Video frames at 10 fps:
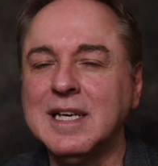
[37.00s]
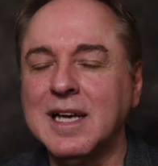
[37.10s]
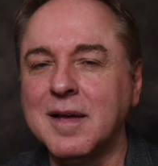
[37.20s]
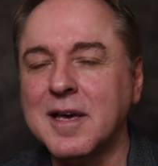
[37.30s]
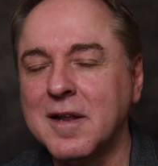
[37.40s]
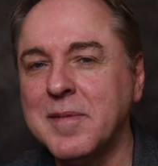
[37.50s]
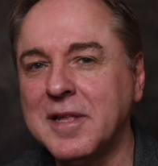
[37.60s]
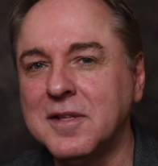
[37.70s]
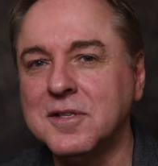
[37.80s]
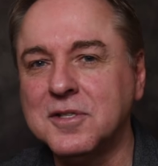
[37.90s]
I kind of
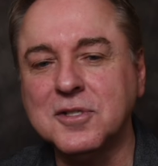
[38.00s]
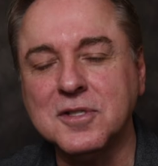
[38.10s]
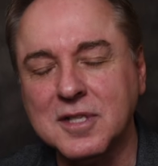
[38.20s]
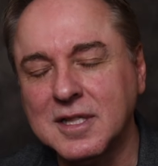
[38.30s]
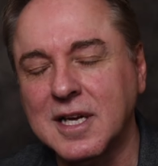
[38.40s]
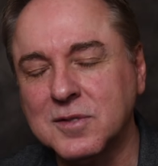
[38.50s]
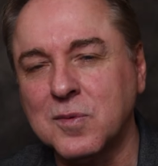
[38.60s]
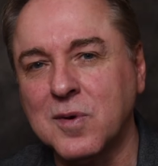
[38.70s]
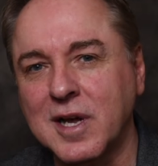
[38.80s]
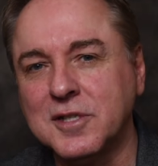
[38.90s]
made the decision that that's
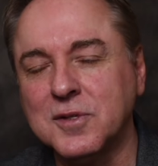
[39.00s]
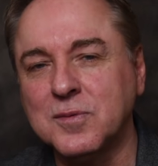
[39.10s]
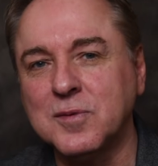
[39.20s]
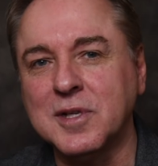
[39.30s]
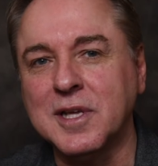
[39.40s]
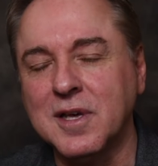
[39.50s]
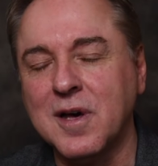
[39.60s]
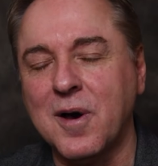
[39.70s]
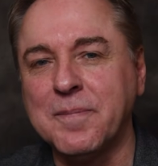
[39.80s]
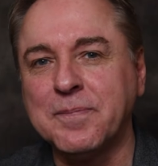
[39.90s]
where I should really
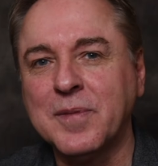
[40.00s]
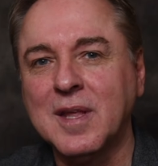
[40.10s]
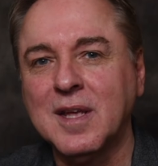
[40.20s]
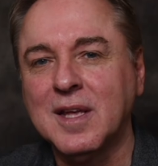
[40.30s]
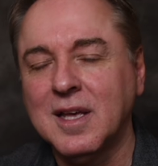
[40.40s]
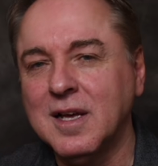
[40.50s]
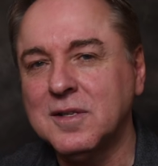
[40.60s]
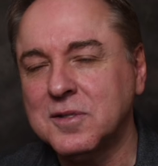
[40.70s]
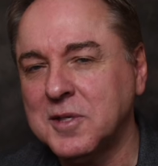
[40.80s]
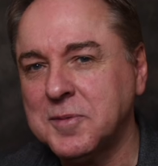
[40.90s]
go.
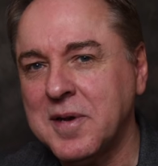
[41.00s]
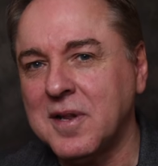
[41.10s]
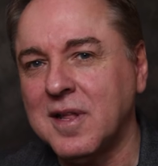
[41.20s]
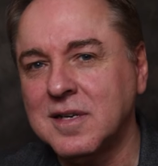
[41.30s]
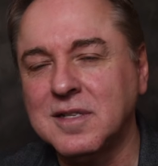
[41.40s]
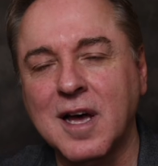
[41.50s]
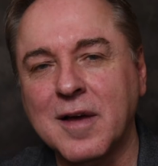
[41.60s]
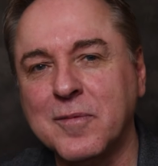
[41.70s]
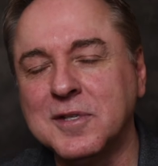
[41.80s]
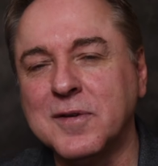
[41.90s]
And so I spent a lot of
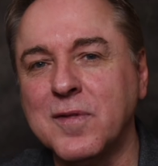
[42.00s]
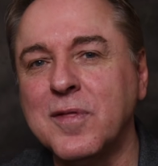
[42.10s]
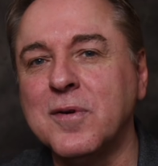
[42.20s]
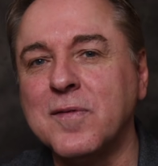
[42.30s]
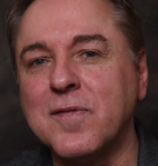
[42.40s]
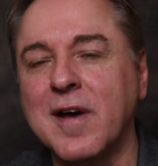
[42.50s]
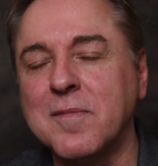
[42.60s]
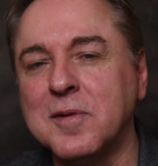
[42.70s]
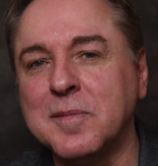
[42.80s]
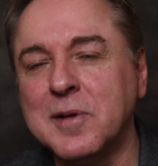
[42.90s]
time with different 35
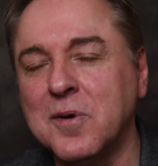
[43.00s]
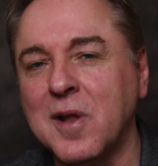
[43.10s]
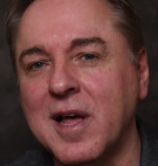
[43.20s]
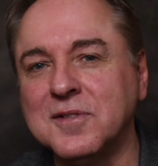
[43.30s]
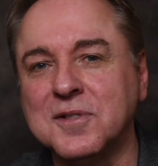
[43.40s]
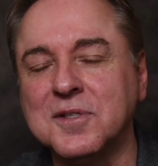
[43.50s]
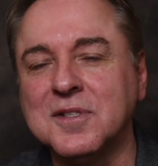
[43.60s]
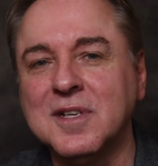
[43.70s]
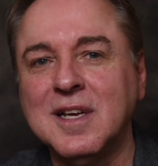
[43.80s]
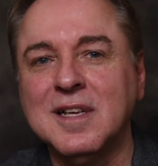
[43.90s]
millimeter lenses.